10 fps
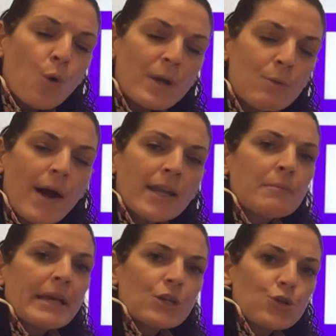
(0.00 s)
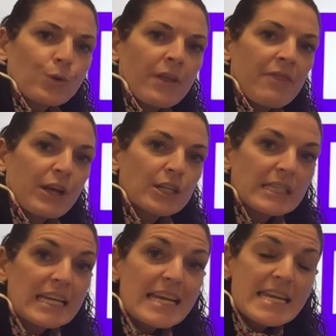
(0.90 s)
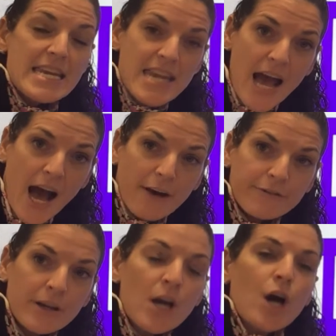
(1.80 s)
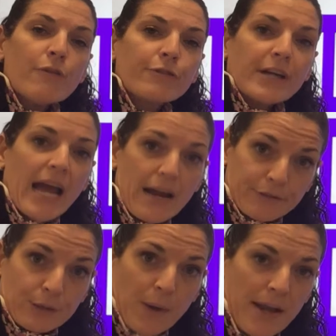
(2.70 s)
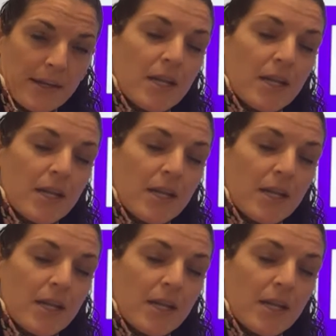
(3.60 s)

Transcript: We want to make sure that there's enough for everyone.